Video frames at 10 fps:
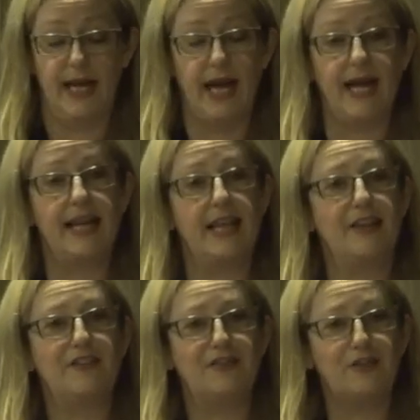And
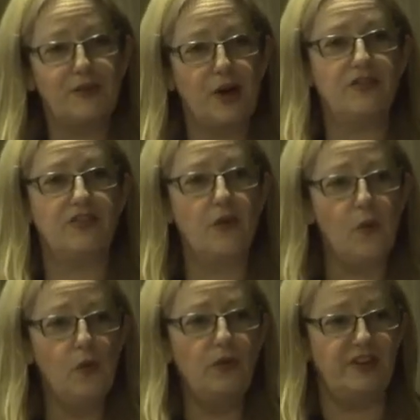this sort of goes into
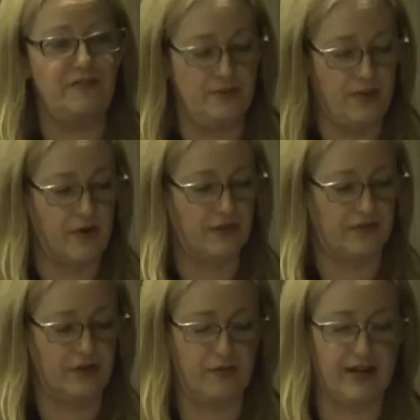all different parts of
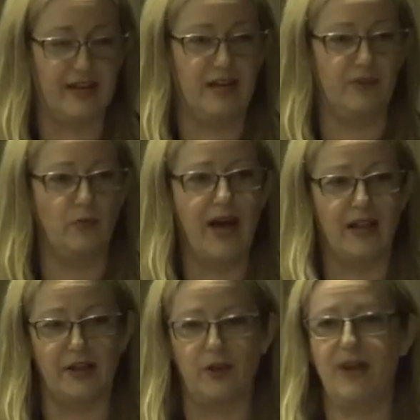the curriculum as well,
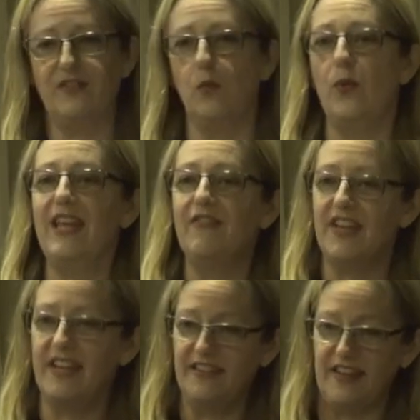like you're meant to weave it
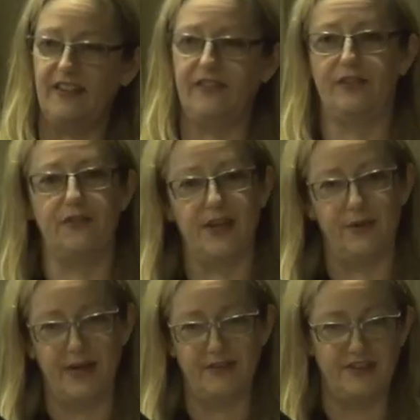into history,
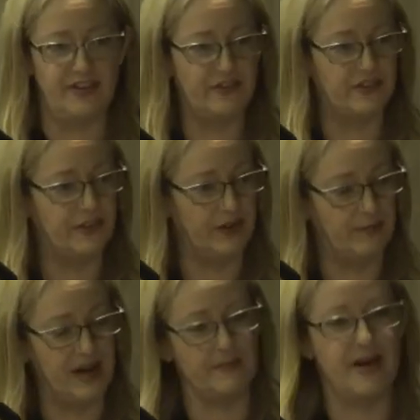weave it into
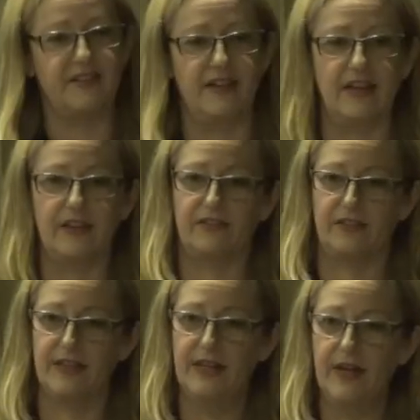mathematics,
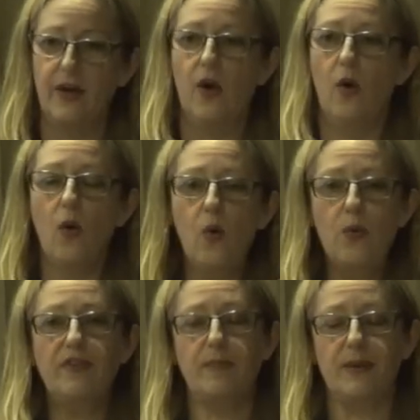and
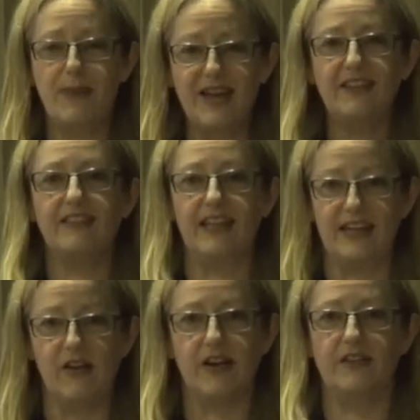always be basically
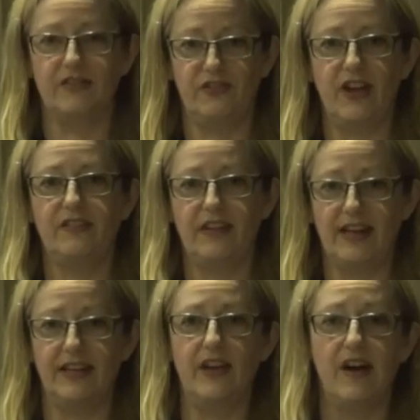kind of suggest
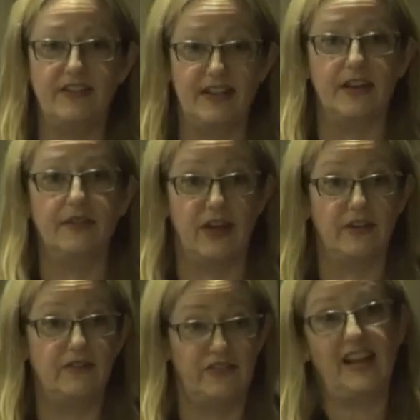selling the idea
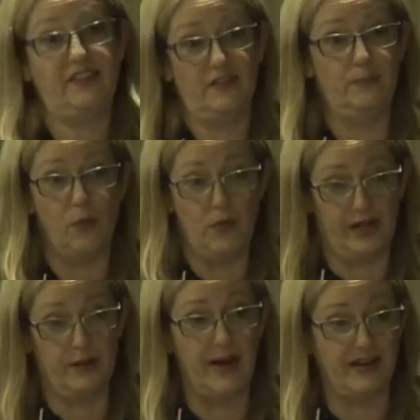that sex is boring
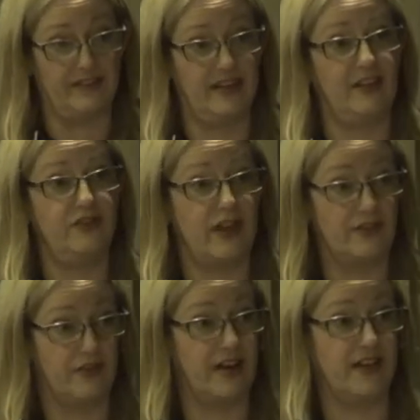and basic and
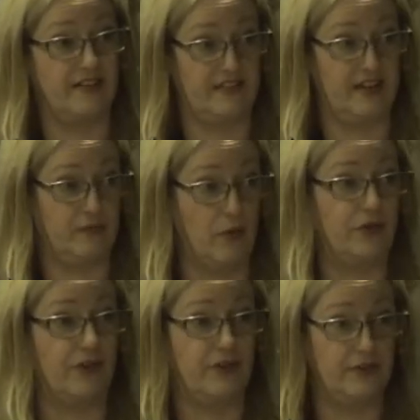gender identity is
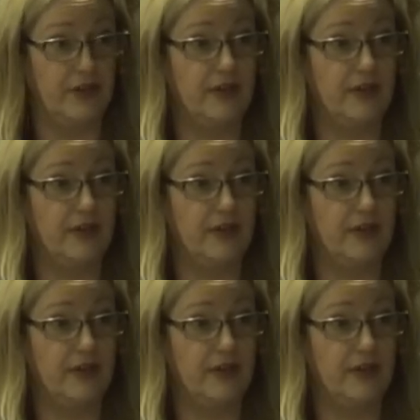modern and,